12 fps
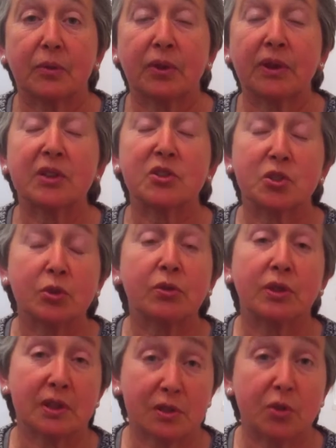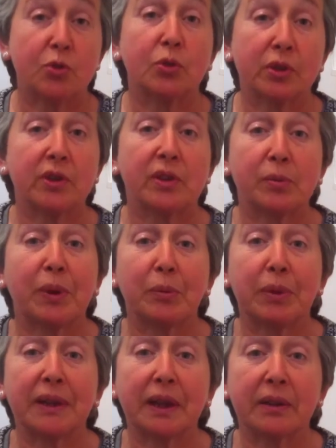Well, I think there's two things. The talking to the
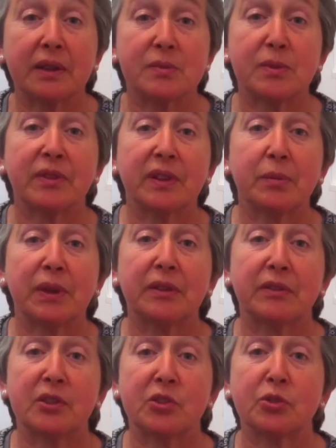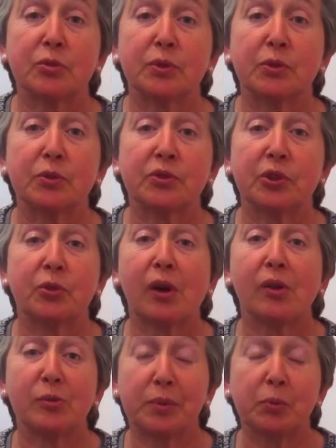public, I think, has been very beneficial, but also
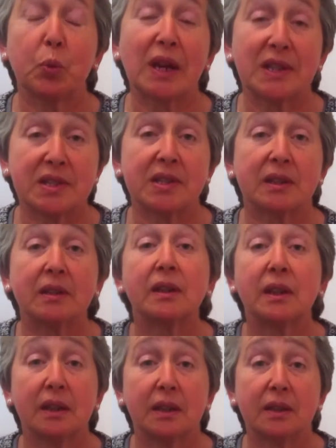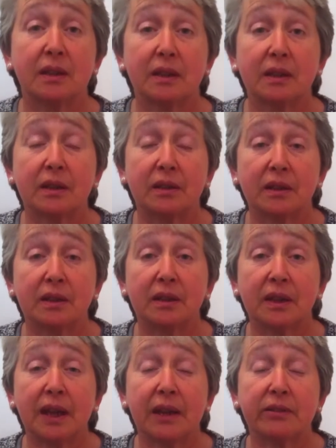while we've been waiting in
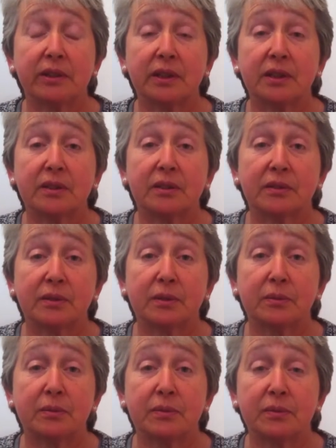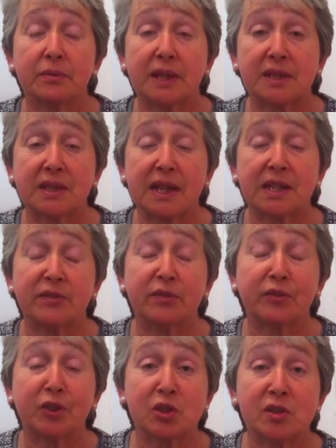the area designated
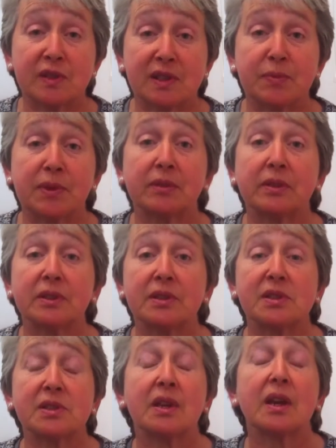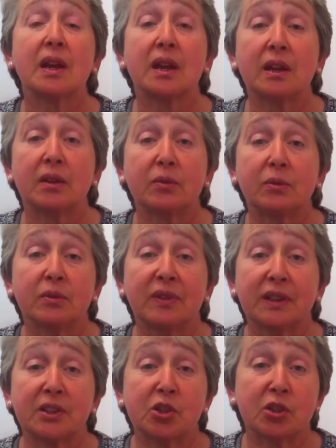for voice of experience,
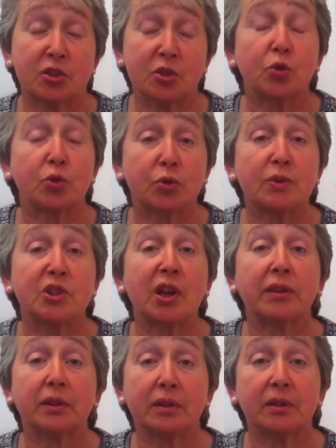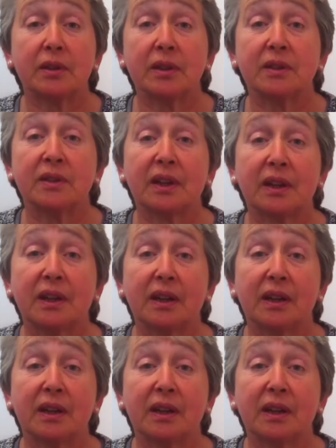we've had a chance to talk to each other, and